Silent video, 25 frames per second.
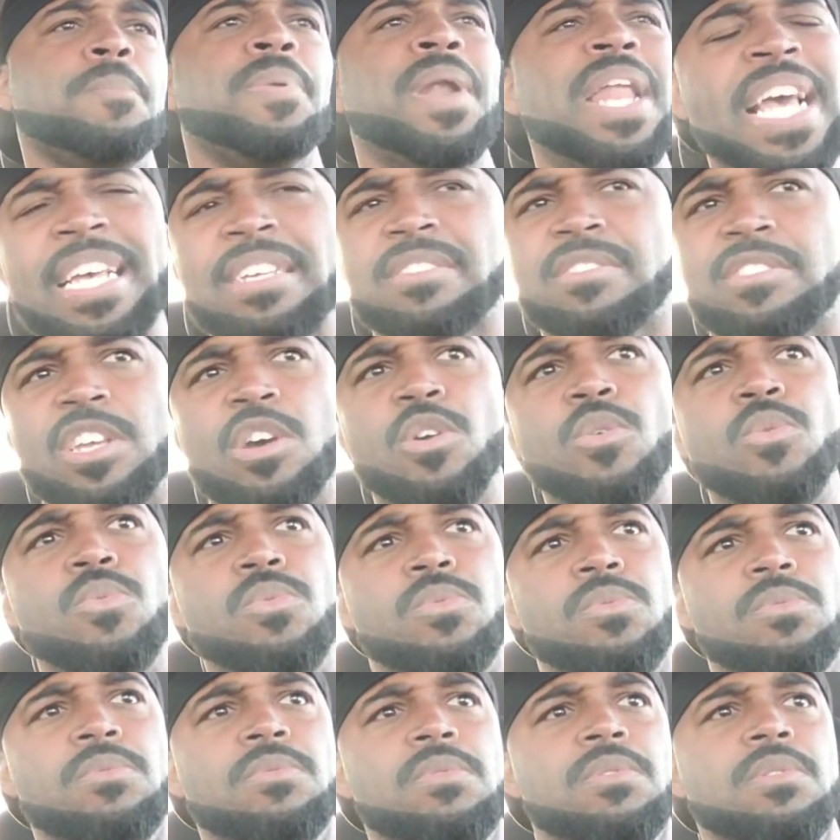Please do.
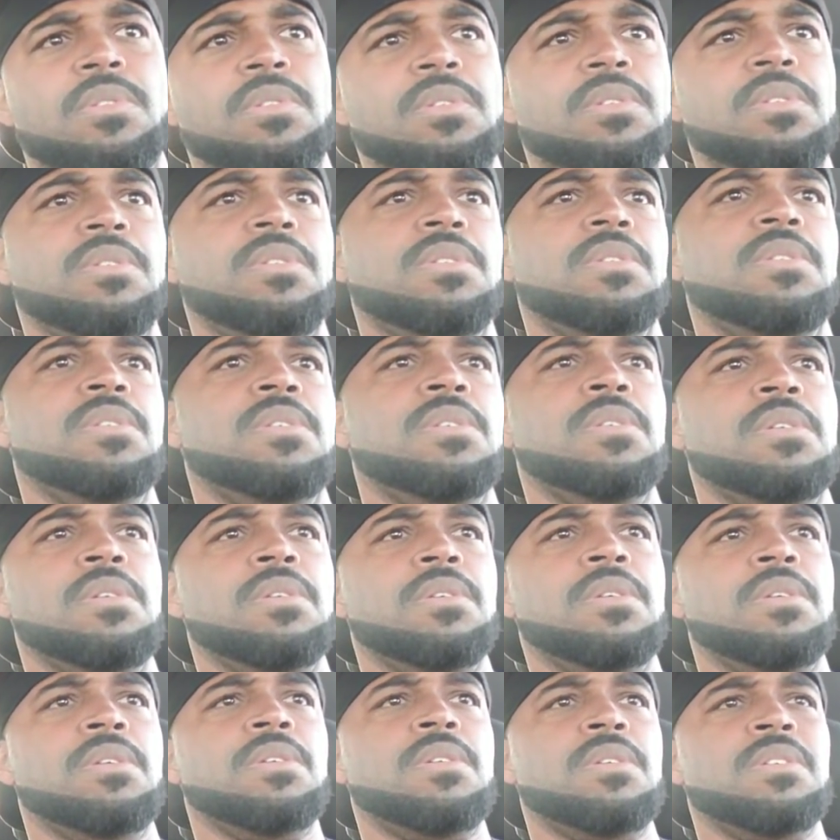
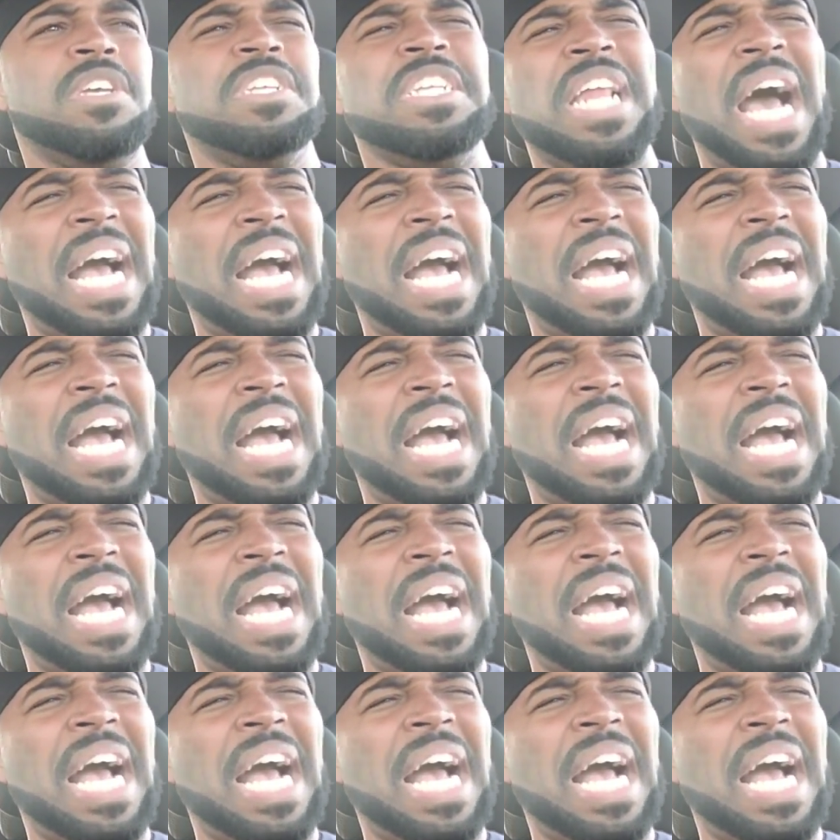In